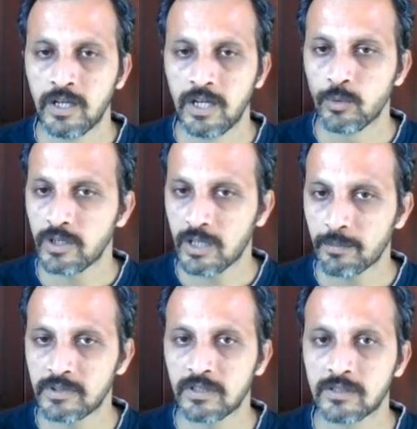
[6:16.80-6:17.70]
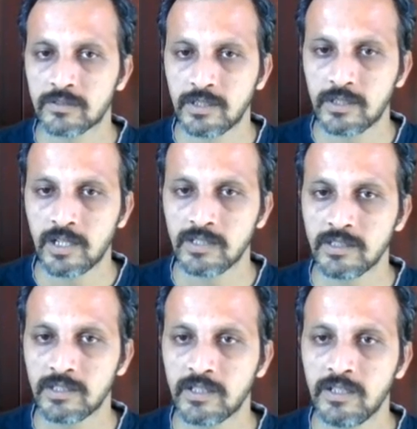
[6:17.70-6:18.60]
And what happens here is that I
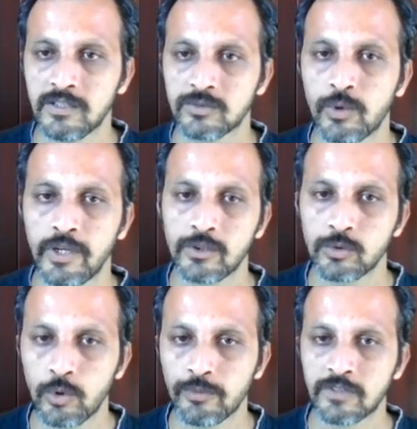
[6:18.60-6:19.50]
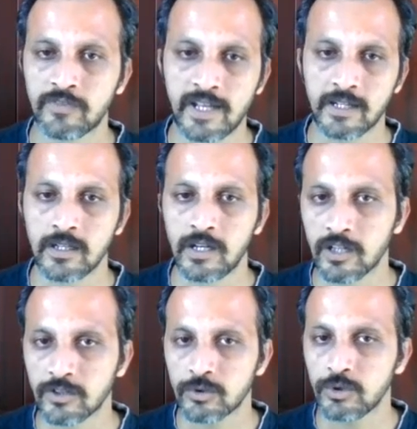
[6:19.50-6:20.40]
think like he is going to go with the flank. And
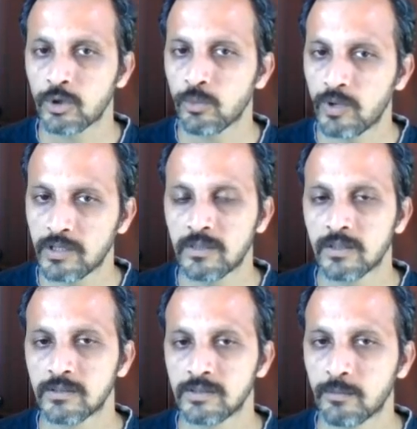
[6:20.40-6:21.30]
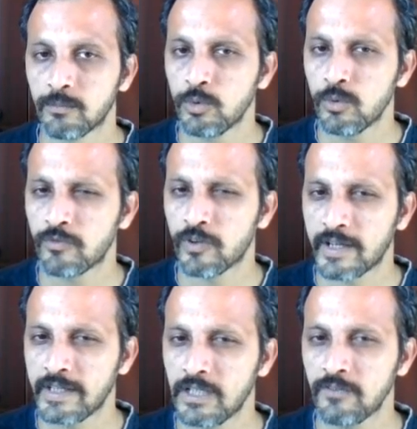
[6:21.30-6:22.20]
also, you know what? The move for
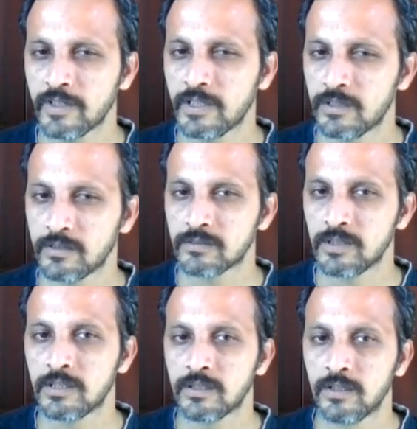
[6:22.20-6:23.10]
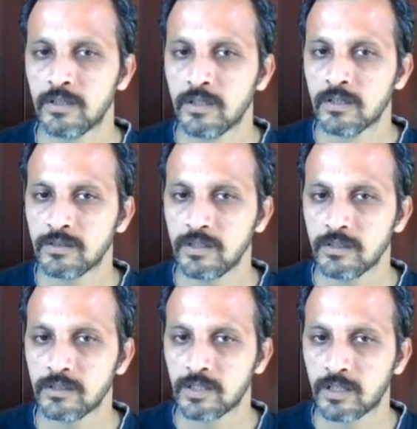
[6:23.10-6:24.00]
knight e5 here is that,
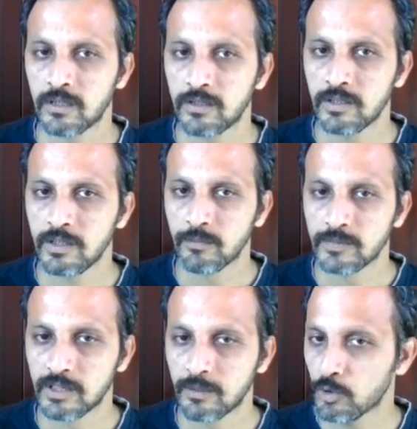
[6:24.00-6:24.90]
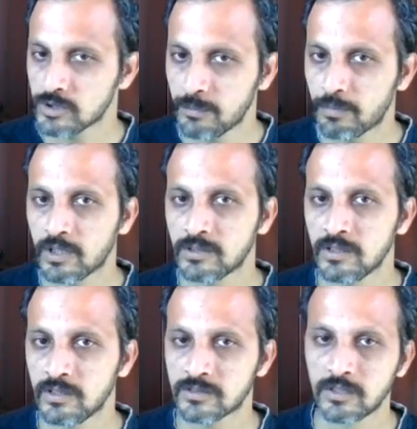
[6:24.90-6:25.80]
see, the most important
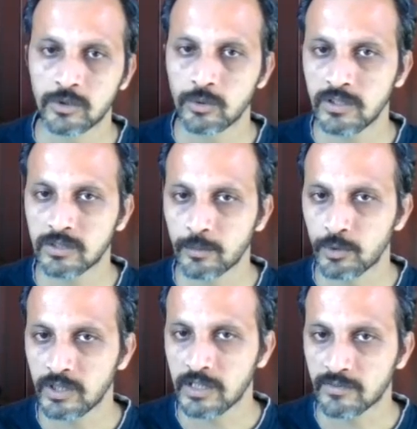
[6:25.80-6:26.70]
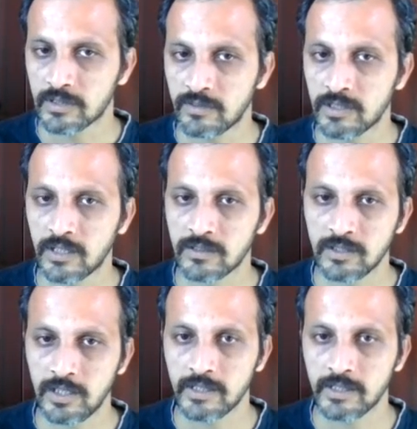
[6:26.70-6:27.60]
thing is not only supporting f7 and
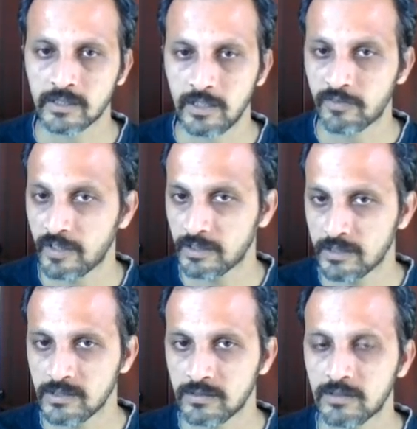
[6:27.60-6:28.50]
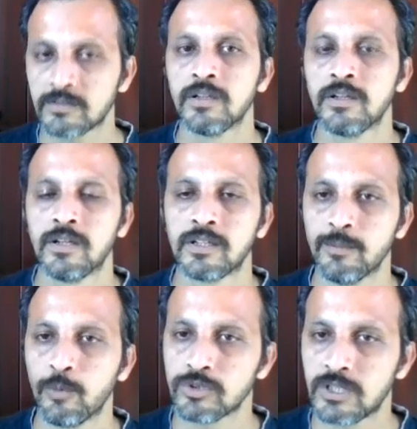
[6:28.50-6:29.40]
say like defending the g6.
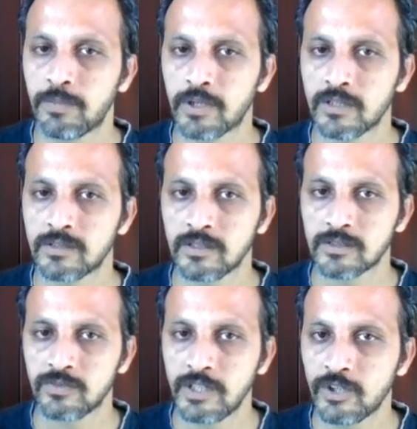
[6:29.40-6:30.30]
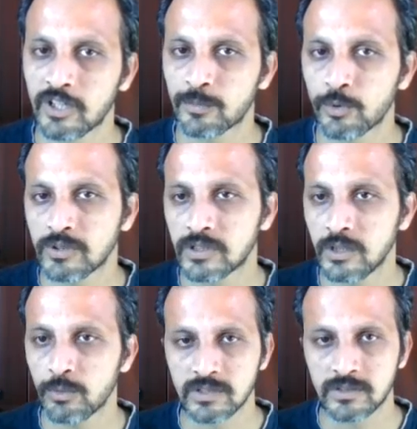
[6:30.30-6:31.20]
The most important thing is we need to expose the
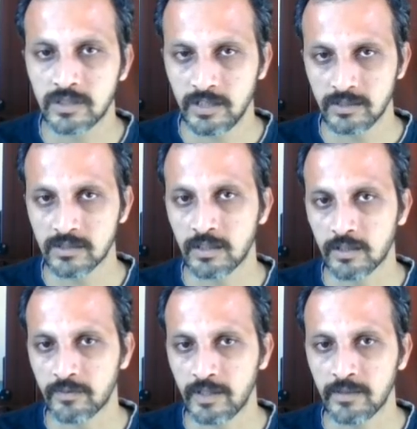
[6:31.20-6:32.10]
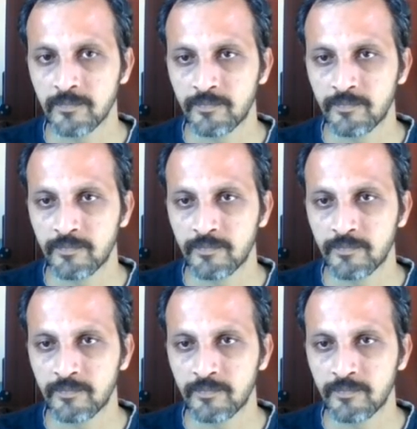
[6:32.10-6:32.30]
king which is sitting in the center file.